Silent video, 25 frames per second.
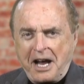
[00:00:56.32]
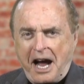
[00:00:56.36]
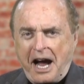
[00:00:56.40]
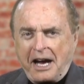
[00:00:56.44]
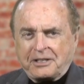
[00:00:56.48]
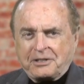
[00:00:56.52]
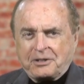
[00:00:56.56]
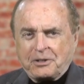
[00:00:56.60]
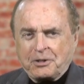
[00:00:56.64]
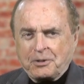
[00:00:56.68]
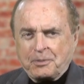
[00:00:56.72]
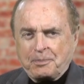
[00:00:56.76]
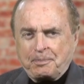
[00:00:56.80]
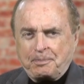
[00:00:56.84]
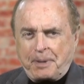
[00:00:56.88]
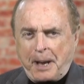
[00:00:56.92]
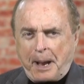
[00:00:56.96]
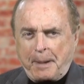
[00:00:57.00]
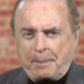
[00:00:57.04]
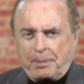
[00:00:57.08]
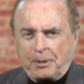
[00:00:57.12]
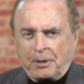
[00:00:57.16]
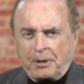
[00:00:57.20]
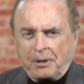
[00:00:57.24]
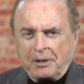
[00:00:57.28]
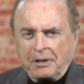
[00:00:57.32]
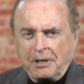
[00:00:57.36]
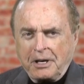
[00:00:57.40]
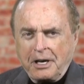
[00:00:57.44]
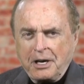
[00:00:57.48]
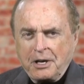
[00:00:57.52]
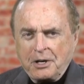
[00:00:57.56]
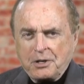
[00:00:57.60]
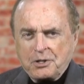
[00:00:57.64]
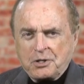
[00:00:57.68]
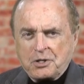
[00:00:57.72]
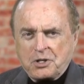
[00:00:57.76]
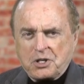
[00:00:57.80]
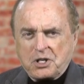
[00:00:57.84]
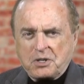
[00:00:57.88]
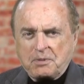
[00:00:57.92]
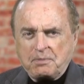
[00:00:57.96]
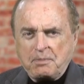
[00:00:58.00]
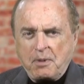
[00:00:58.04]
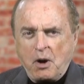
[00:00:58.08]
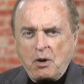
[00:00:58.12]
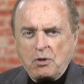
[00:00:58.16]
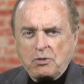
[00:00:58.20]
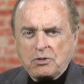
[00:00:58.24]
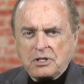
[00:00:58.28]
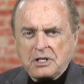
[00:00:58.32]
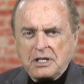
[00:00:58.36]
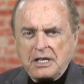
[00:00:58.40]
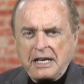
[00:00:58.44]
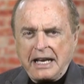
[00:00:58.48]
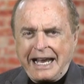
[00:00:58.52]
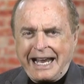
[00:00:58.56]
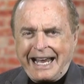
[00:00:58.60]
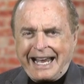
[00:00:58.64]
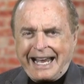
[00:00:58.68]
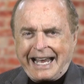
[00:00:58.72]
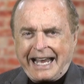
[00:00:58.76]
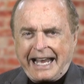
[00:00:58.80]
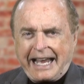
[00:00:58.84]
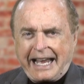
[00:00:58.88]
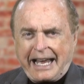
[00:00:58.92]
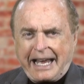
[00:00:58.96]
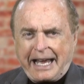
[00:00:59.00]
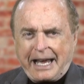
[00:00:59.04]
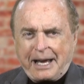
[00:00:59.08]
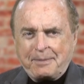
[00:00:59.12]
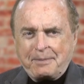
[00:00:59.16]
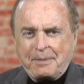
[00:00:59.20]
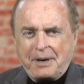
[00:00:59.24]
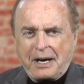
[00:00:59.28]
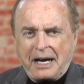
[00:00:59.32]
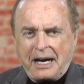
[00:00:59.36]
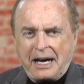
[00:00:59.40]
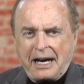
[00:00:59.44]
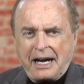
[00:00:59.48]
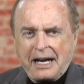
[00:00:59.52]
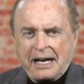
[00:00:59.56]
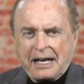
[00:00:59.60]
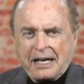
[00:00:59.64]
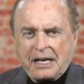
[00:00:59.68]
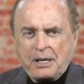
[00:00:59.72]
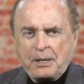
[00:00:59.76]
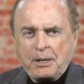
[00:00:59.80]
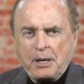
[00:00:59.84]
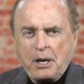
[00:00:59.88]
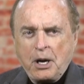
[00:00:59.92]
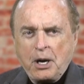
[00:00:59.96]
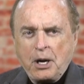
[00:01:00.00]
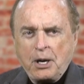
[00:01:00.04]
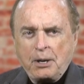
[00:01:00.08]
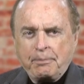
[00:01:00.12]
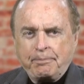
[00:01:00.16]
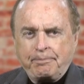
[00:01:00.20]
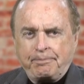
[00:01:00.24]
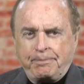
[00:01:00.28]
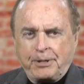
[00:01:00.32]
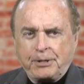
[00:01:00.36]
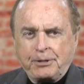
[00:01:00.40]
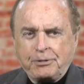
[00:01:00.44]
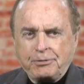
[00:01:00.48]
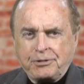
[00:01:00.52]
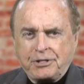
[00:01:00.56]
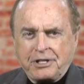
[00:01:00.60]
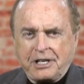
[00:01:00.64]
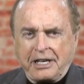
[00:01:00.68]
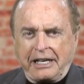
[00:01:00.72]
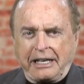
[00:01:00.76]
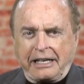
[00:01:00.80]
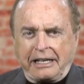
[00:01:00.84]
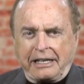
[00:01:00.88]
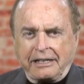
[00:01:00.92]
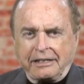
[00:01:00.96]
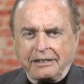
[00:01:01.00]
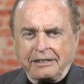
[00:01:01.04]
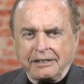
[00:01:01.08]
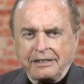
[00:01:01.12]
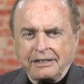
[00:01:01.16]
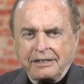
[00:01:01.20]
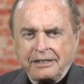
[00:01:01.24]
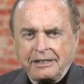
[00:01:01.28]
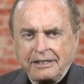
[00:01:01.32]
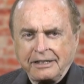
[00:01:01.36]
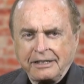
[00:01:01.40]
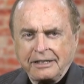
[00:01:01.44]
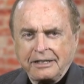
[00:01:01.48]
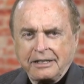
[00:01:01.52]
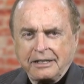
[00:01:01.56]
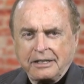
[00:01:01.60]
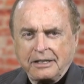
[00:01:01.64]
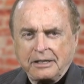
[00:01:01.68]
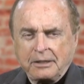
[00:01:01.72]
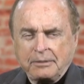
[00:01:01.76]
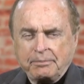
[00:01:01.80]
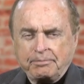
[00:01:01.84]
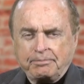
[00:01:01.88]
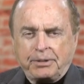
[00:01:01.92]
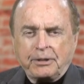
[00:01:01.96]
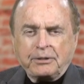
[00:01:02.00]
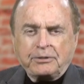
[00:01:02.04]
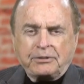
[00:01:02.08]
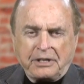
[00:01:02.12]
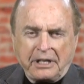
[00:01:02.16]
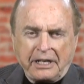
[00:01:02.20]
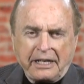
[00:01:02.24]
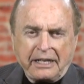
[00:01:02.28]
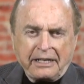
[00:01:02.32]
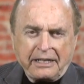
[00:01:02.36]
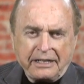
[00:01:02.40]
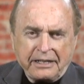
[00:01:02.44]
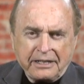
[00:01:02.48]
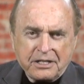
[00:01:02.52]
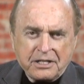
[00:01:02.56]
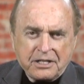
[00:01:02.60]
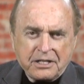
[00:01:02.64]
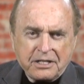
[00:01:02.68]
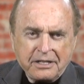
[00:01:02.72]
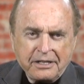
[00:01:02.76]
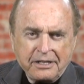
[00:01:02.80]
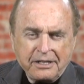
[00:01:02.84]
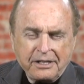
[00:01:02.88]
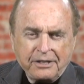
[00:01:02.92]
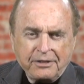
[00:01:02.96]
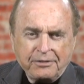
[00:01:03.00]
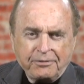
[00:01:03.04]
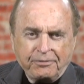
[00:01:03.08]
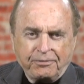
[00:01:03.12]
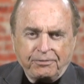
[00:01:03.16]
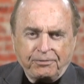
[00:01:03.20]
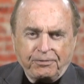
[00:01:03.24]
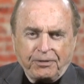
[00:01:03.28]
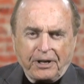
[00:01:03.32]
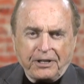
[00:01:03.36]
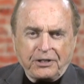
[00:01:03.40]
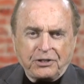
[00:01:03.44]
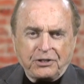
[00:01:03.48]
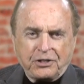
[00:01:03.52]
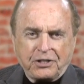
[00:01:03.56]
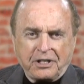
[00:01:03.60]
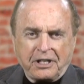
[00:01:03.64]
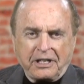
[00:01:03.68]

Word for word: Dr. Pepper smoked ham hock poutine. Poutine is French